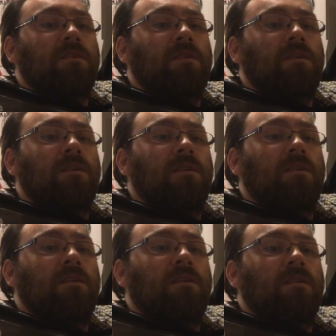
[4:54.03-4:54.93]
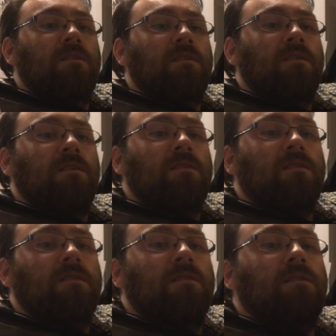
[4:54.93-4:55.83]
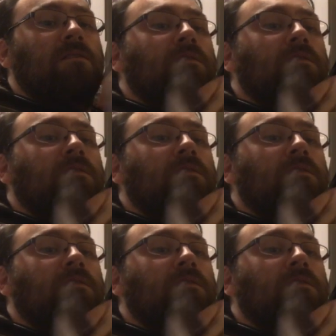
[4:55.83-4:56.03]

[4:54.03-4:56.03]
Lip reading: (no one is talking)